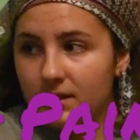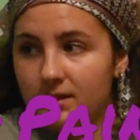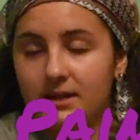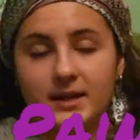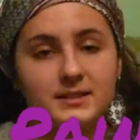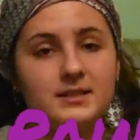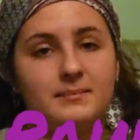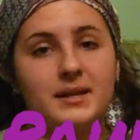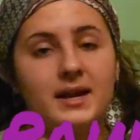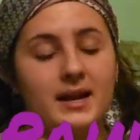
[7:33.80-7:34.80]
The next tip
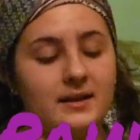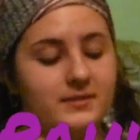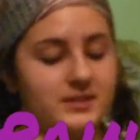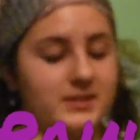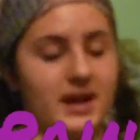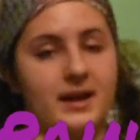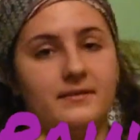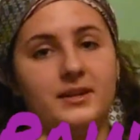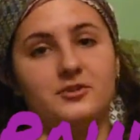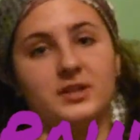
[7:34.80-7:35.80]
that I have is to have
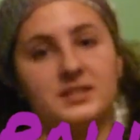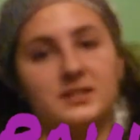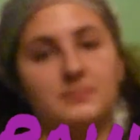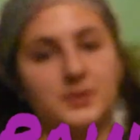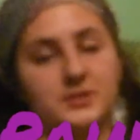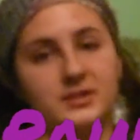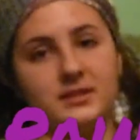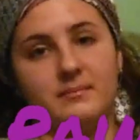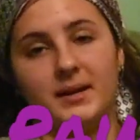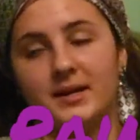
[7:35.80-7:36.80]
a trusted person
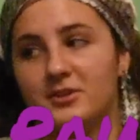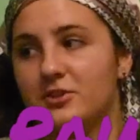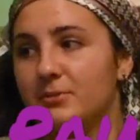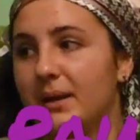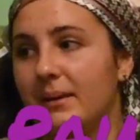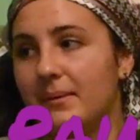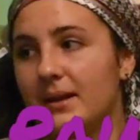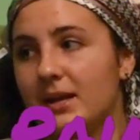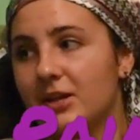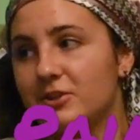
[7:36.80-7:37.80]
manage your pain
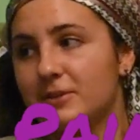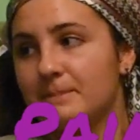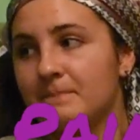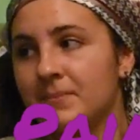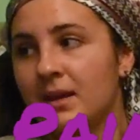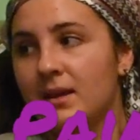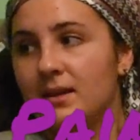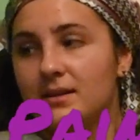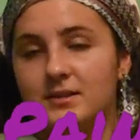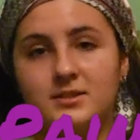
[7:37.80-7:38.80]
medication.
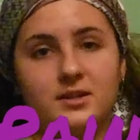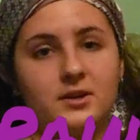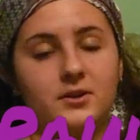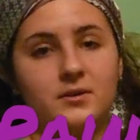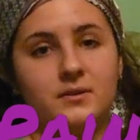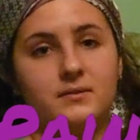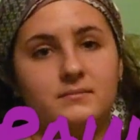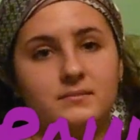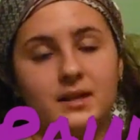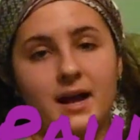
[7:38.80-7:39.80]
So
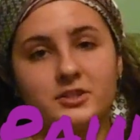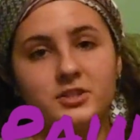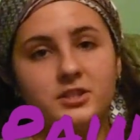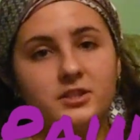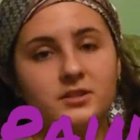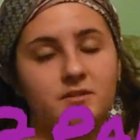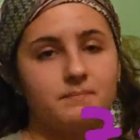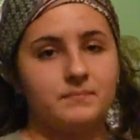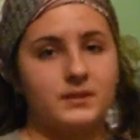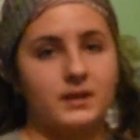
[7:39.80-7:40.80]
last year
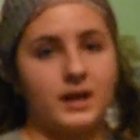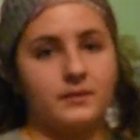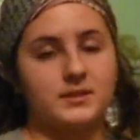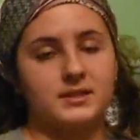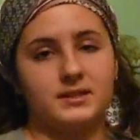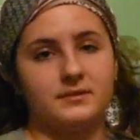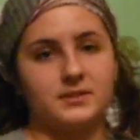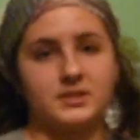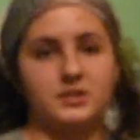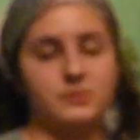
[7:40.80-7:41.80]
I was in a
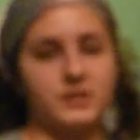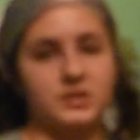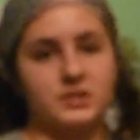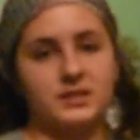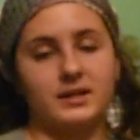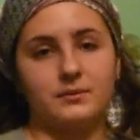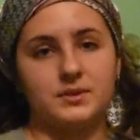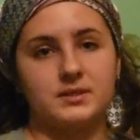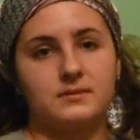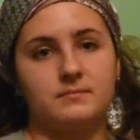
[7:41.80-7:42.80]
different situation, and I
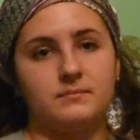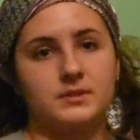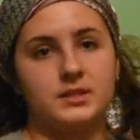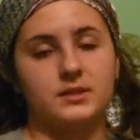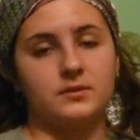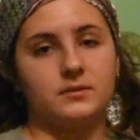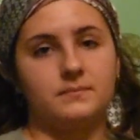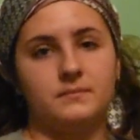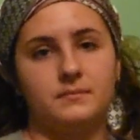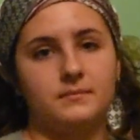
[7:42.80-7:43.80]
was still,
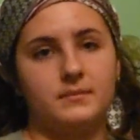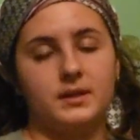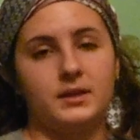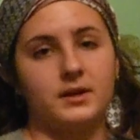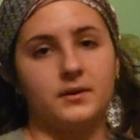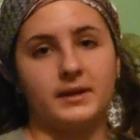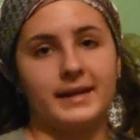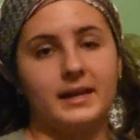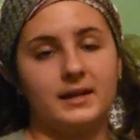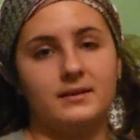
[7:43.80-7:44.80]
you know, a
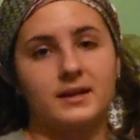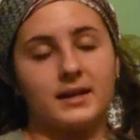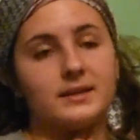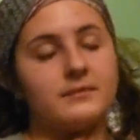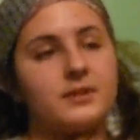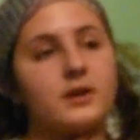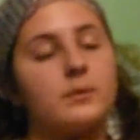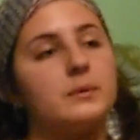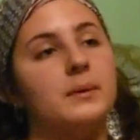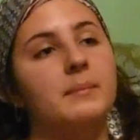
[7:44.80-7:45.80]
kid kind of living at
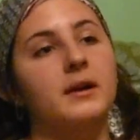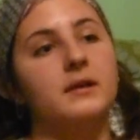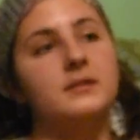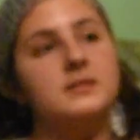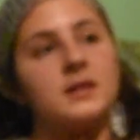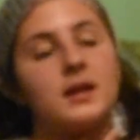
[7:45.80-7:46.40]
home with my parents.